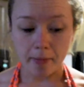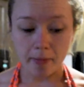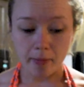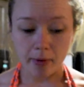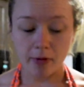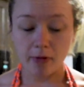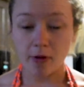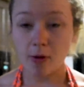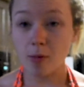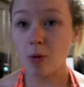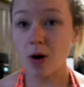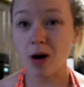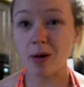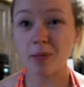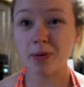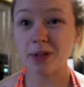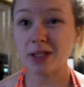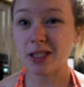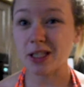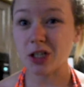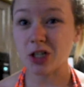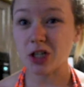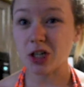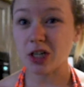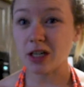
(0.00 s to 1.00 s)
if I'm well
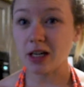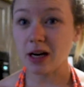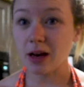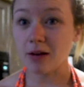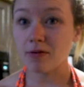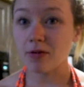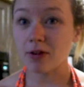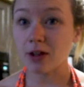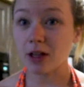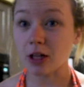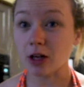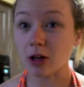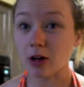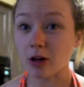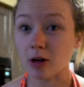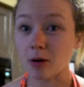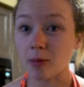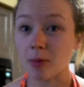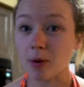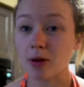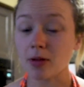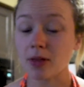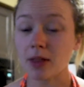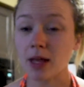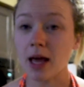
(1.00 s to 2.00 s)
positioned, I'm feeling good
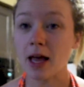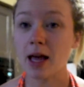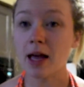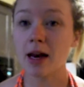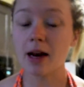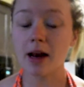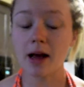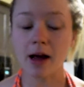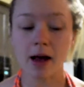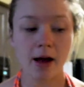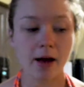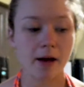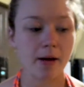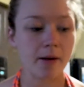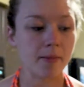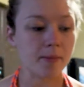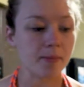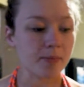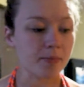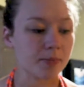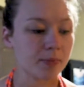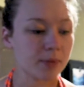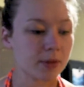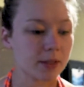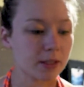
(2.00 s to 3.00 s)
about that.
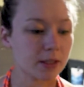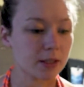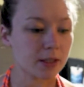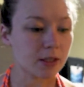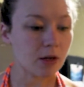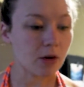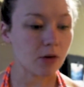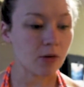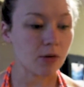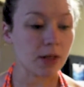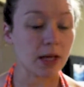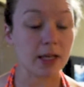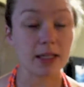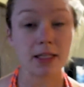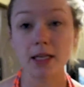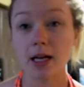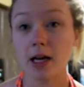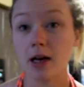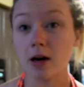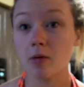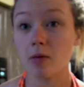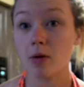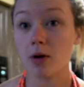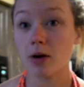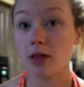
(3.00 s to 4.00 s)
So that's
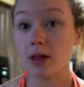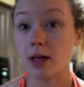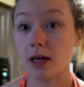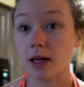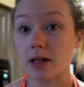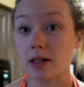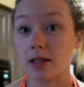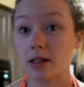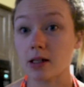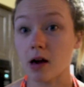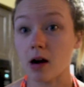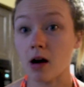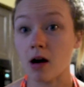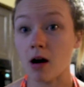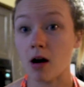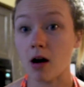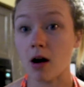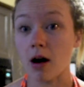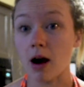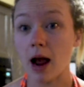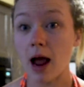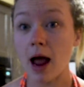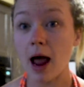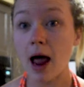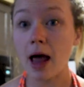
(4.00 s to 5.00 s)
kind of where things
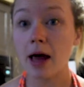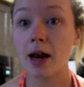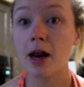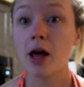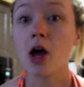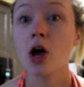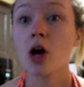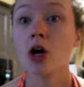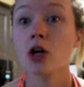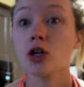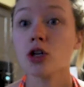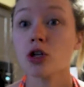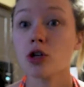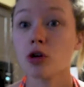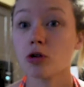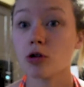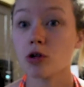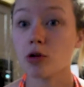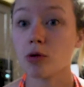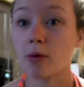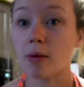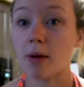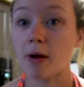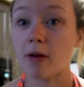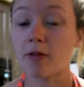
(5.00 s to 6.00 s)
are at. Showed
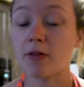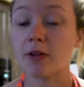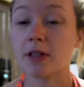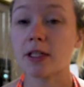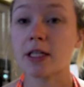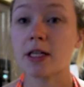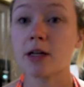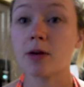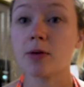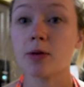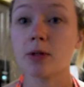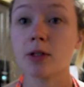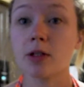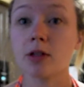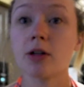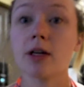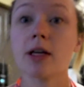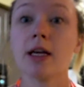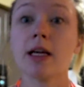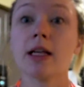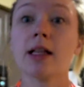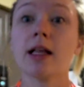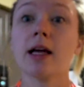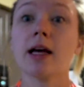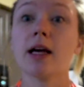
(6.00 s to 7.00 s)
you what my physique was
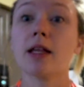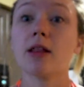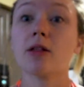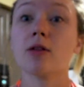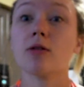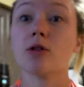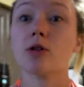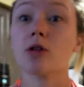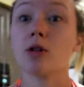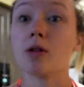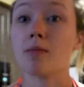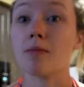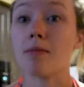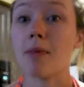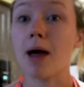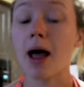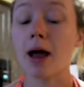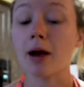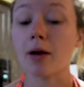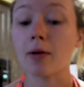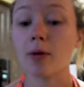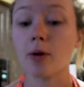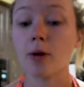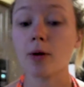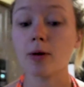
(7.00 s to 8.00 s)
looking like. Those are the
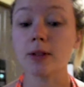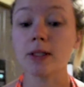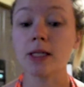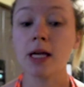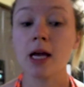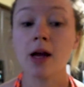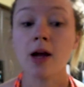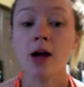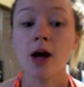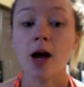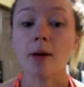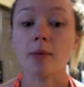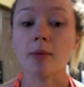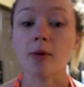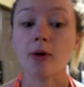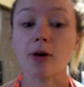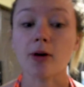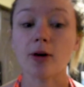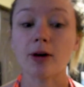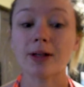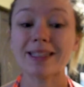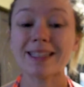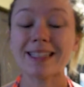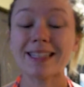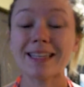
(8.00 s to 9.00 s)
macros. I'm
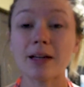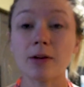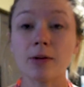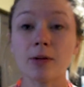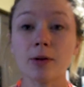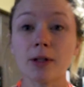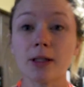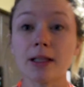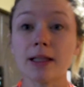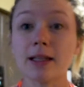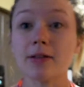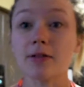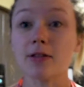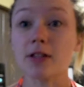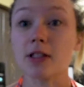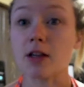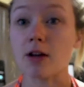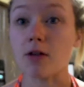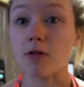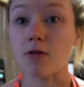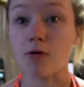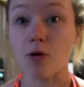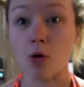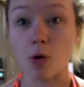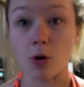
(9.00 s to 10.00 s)
currently only
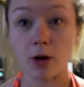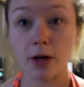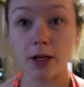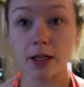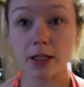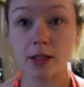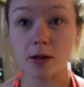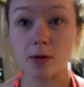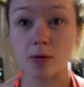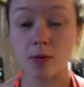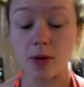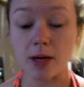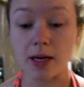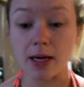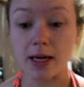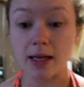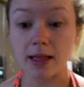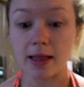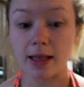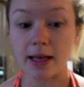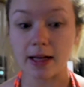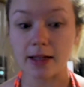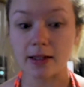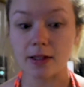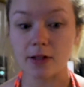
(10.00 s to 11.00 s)
lifting 4 days a week,
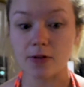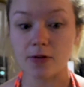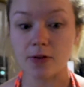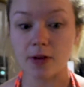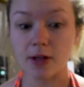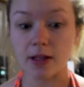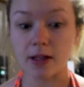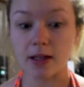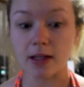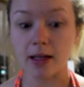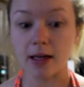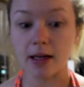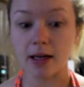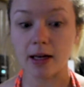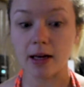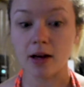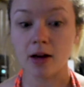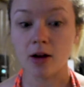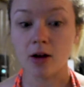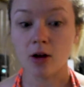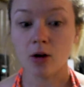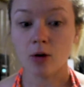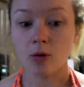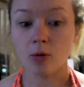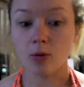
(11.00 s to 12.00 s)
and that's feeling
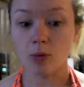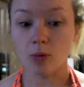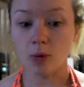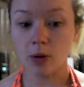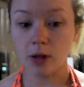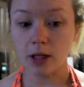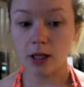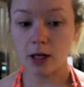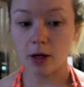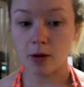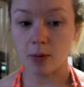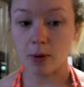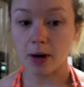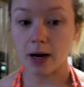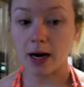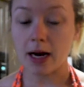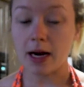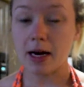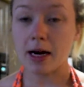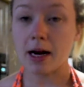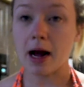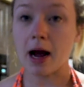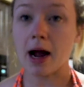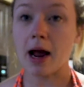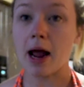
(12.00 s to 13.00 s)
really
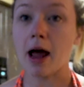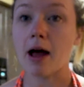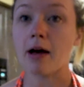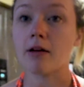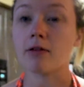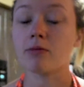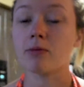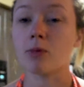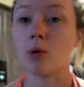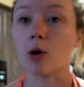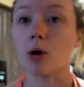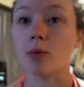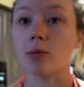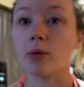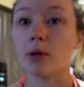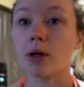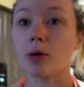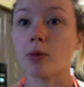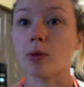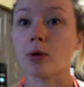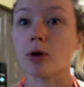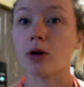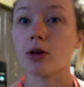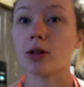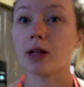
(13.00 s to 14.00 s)
great. I have more
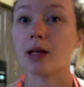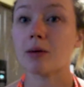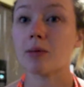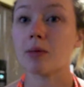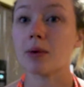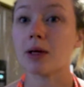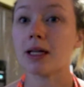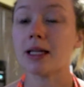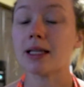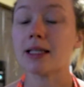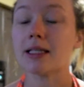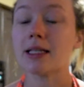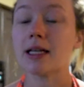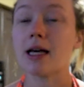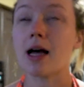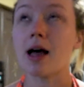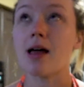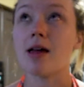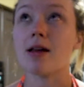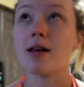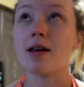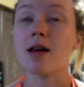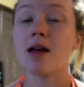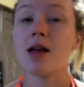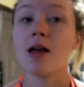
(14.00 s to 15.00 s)
blood work that I'm getting
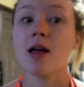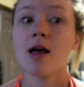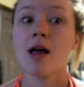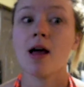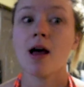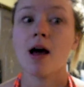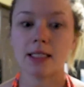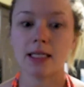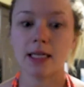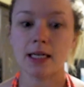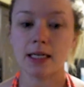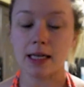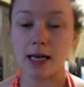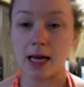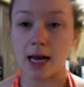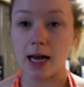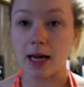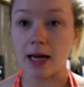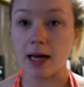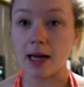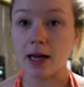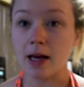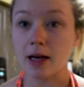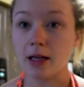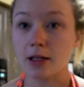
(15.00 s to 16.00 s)
done
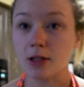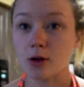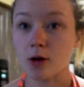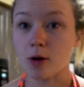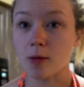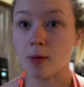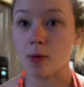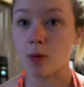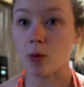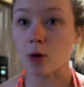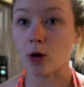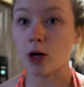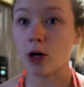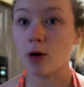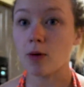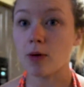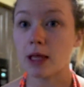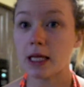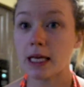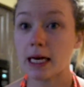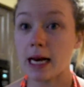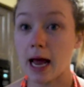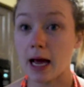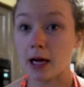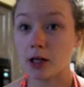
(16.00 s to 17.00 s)
today. So I've been working
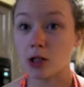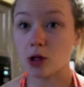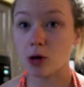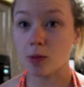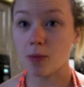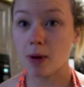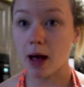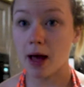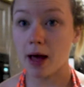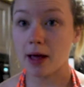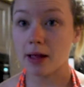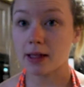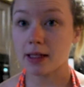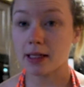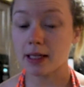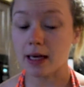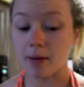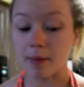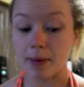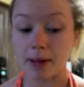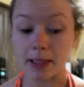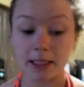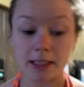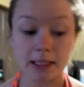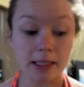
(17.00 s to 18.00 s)
with a naturopath to
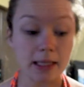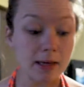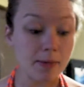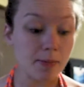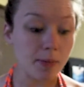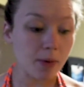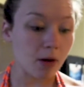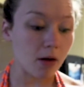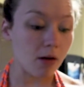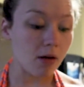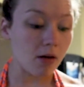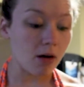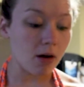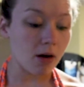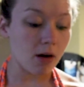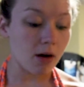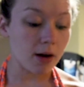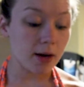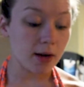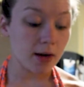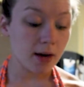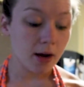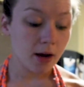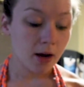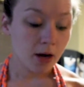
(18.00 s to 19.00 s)
get my sleep
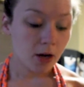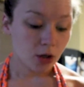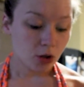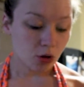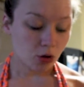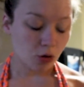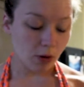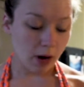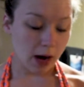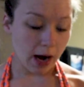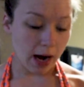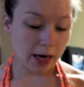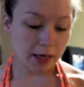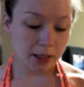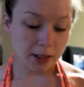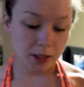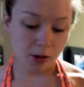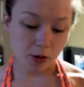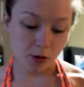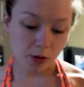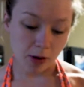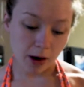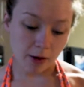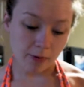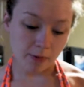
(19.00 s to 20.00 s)
on track.
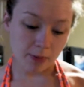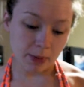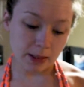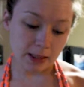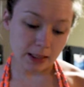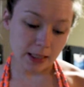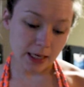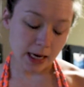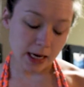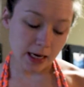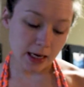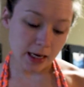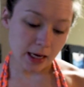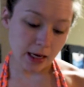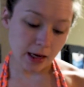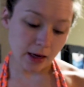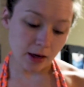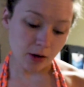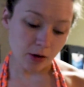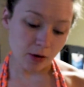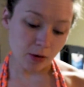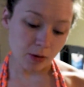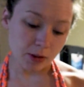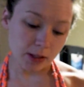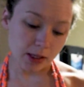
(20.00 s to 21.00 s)
So I've been taking a
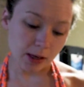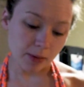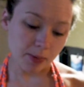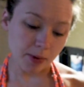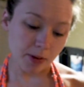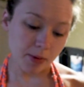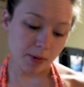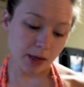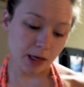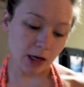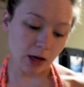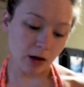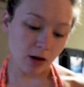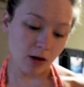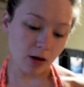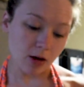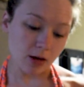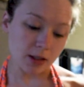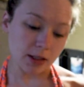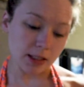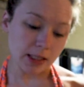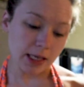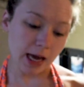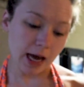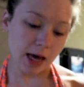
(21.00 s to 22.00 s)
new supplement
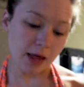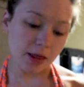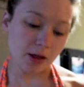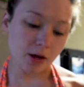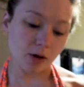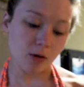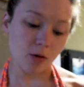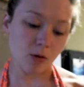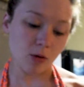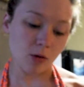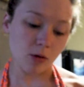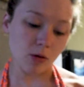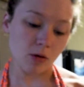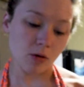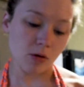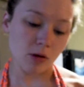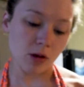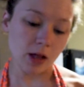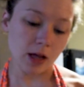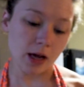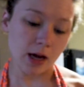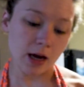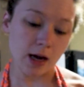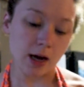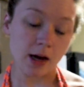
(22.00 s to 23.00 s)
called
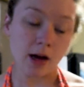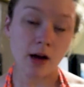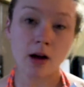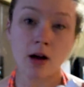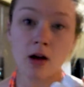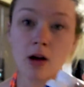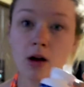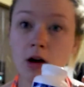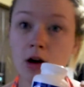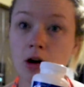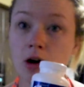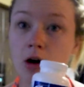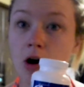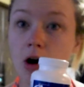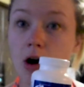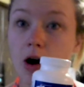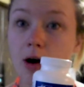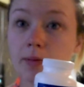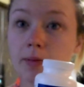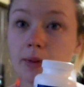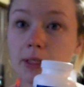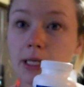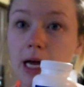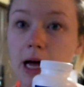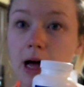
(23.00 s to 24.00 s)
Cathecol
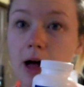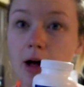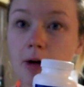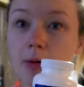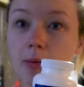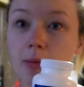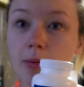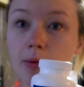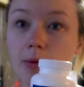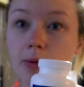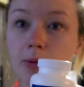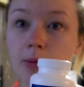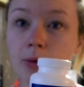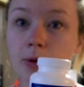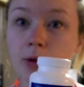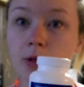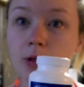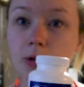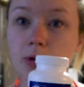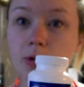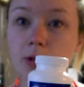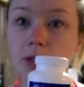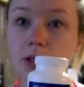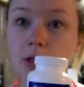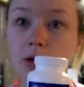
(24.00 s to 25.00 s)
Calm to help
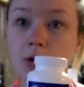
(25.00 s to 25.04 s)
reduce the